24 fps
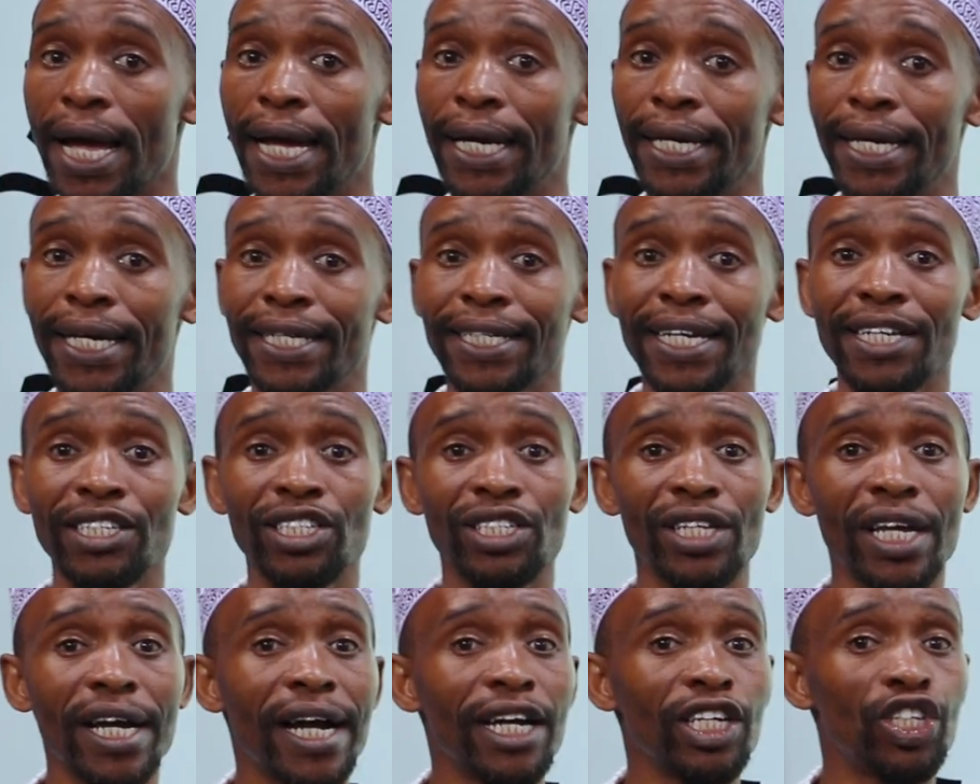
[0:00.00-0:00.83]
Let us
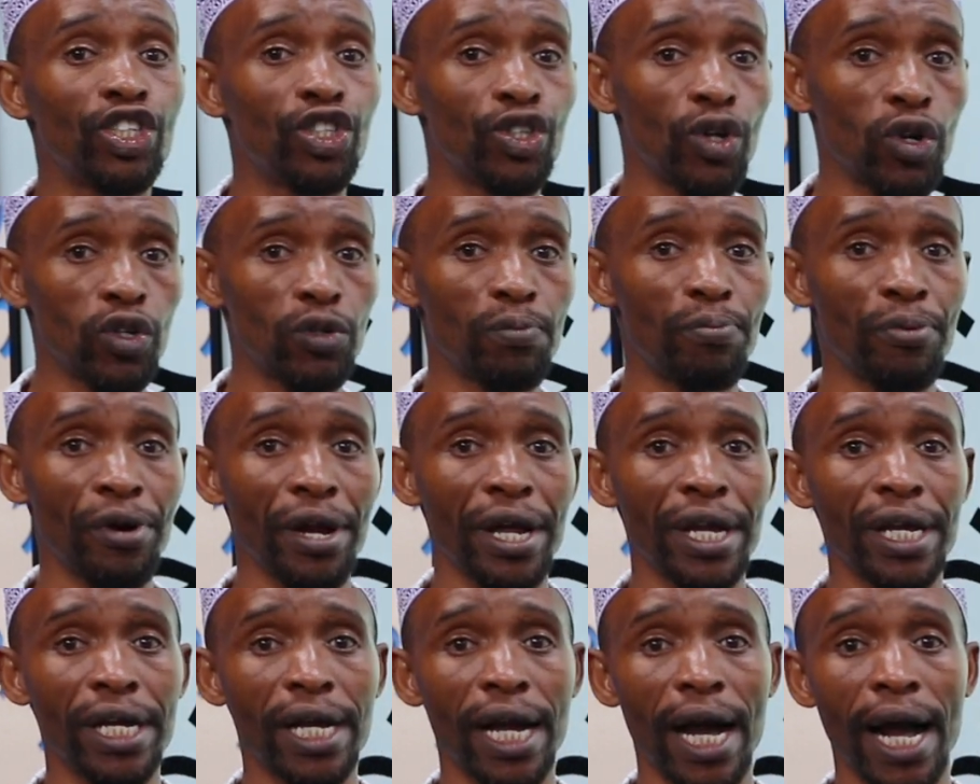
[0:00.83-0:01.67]
take a short
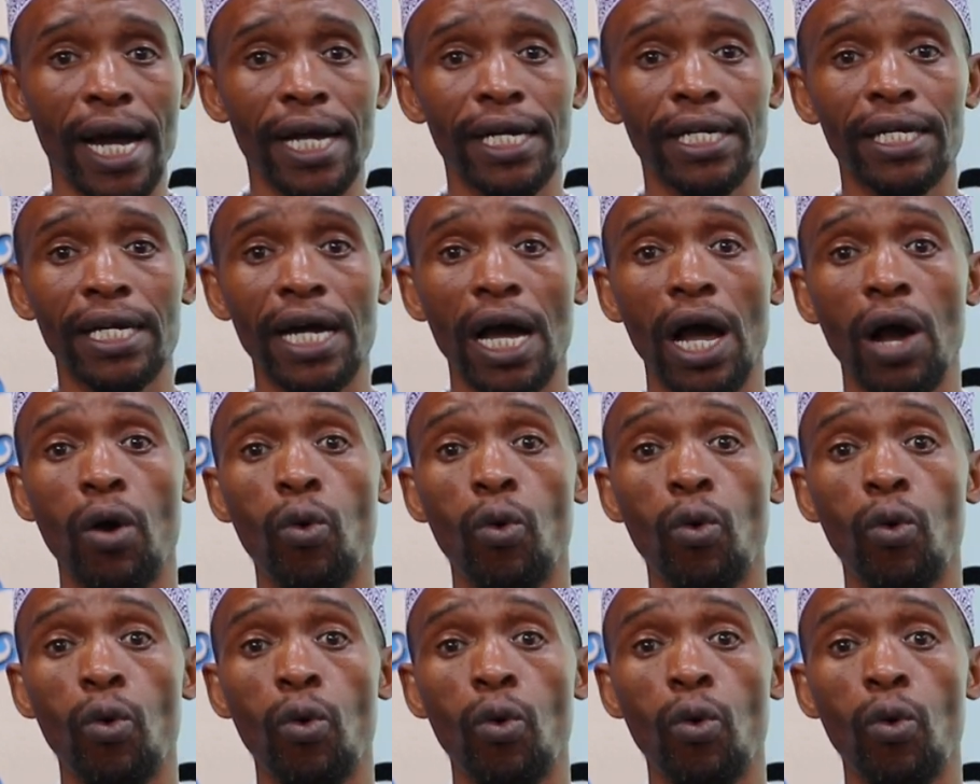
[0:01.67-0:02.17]
break and